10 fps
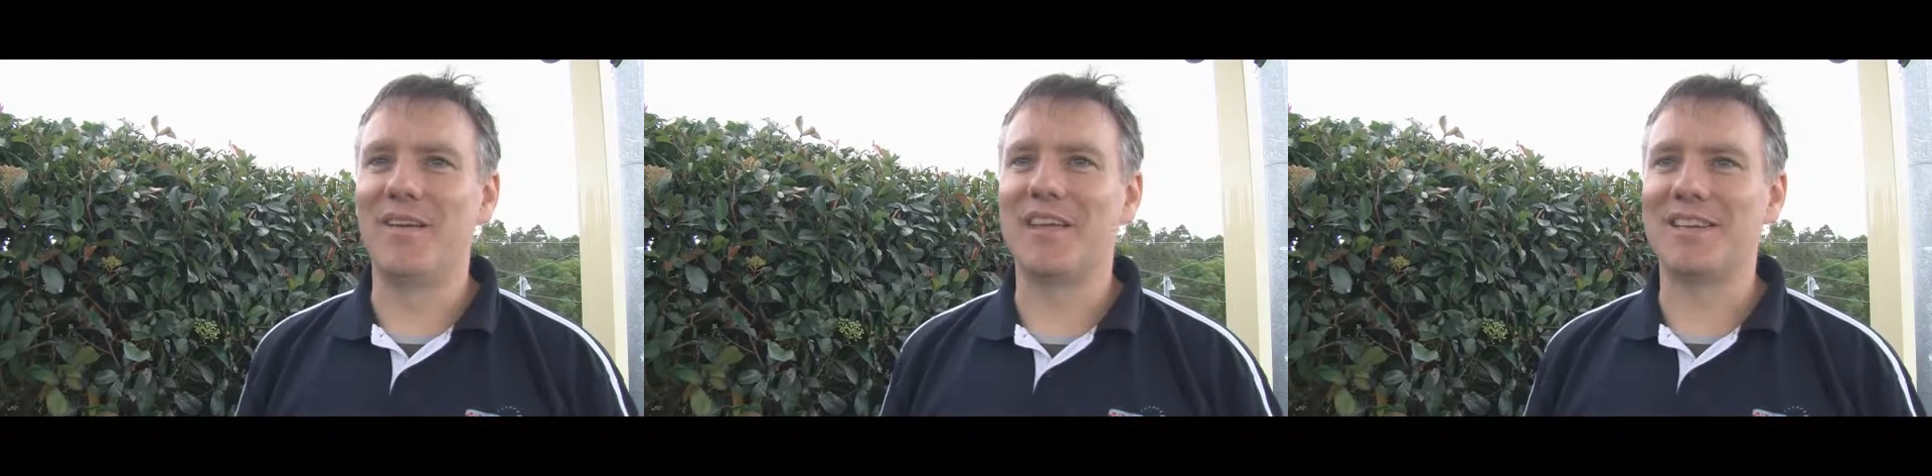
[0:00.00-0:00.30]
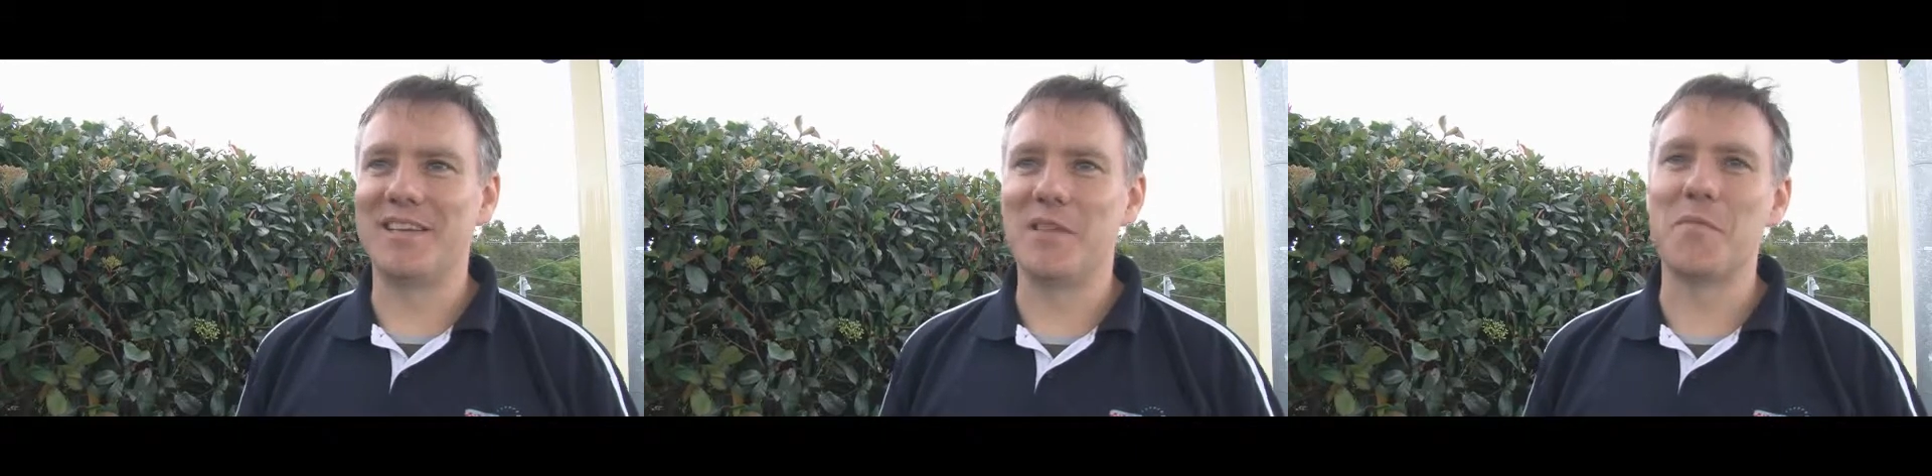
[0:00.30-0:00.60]

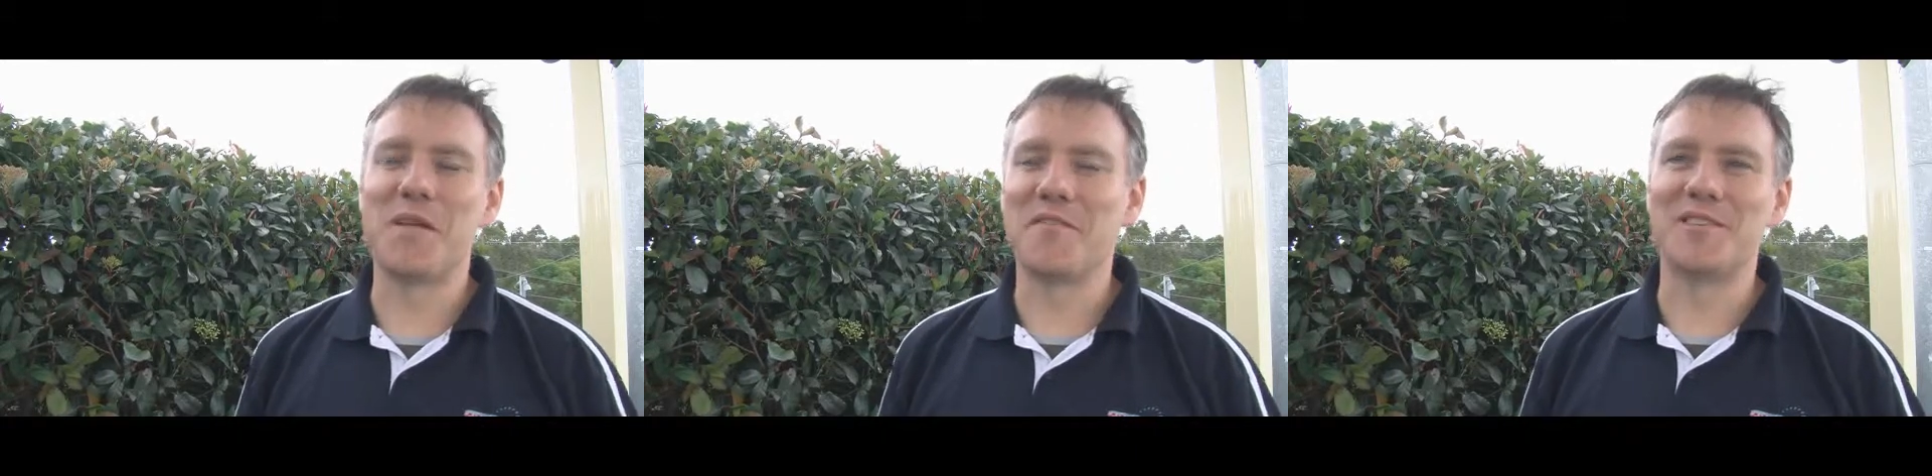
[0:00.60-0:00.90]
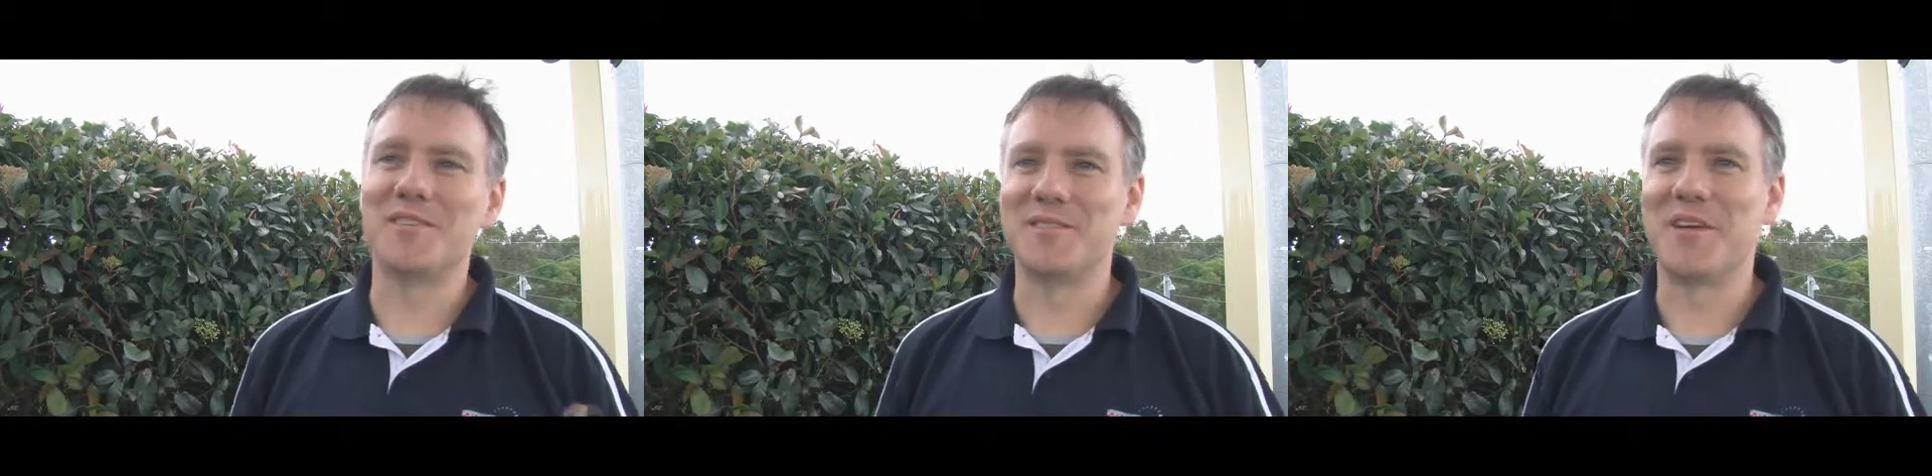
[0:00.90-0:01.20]
get-together
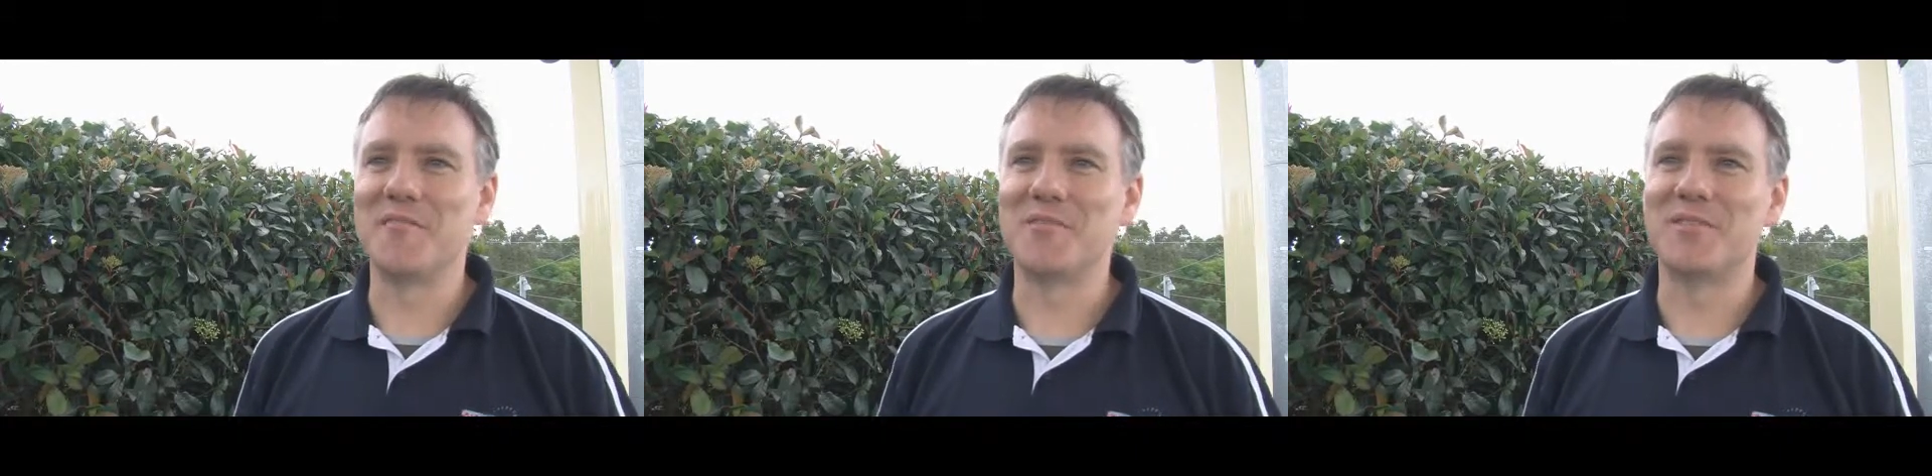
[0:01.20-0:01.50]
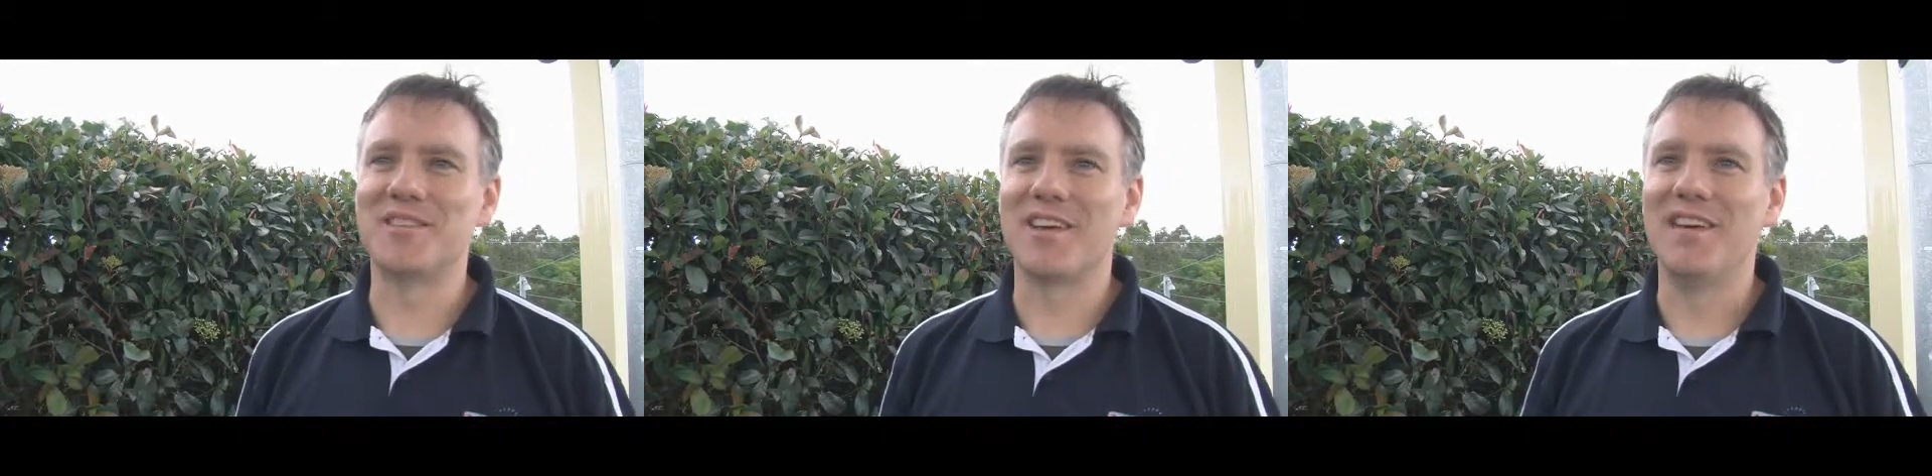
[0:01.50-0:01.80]
benefits and so
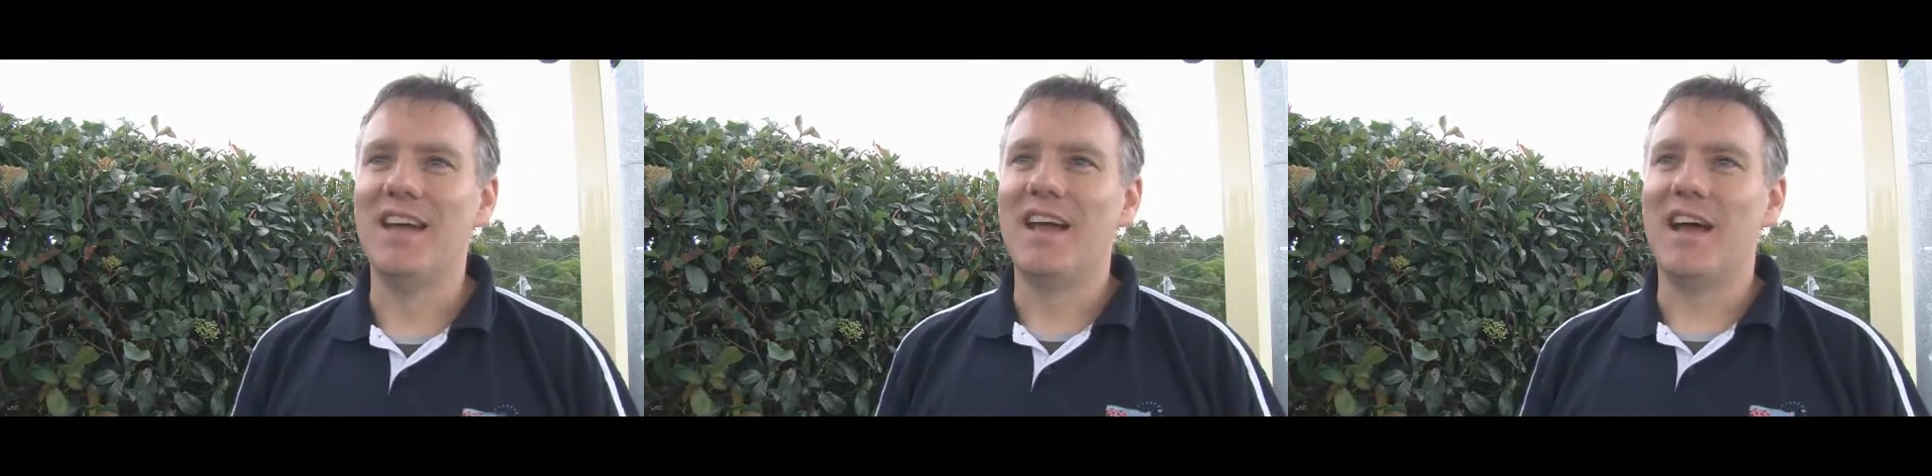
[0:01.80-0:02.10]
forth. So